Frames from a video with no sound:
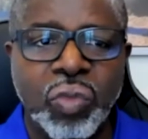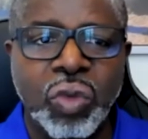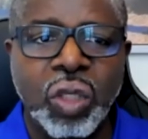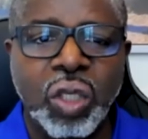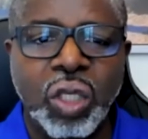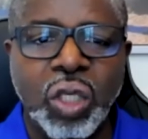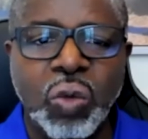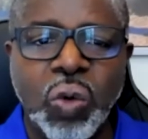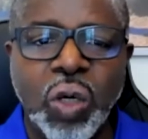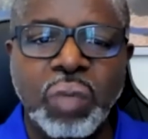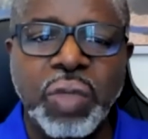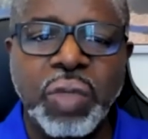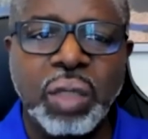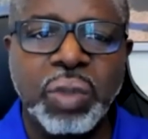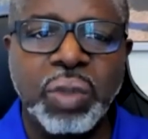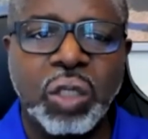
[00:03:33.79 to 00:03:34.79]
You want to be able
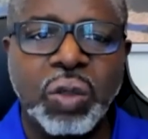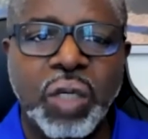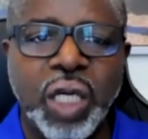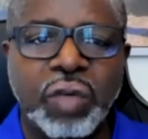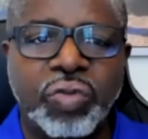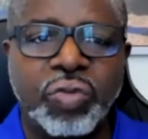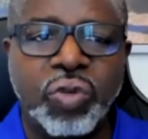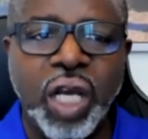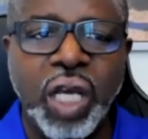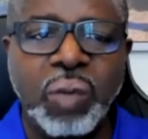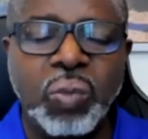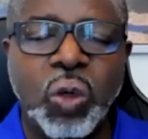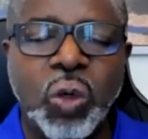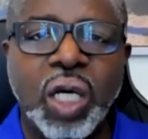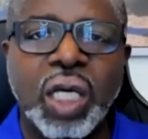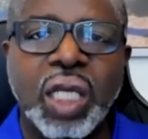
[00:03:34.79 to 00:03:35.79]
to create a
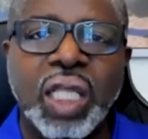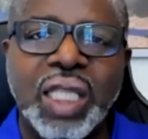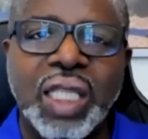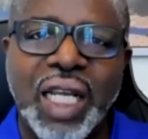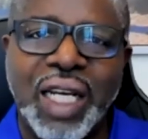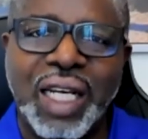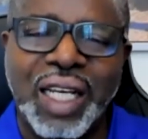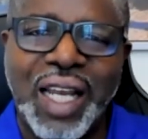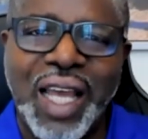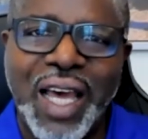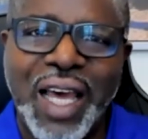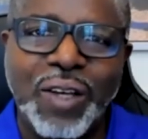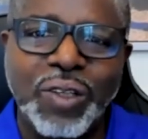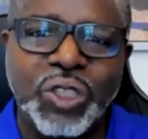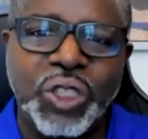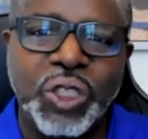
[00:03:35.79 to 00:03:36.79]
framework that
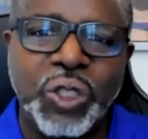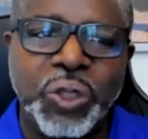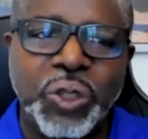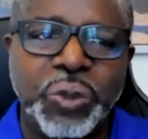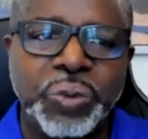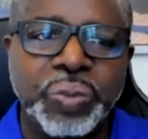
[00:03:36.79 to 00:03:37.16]
allows you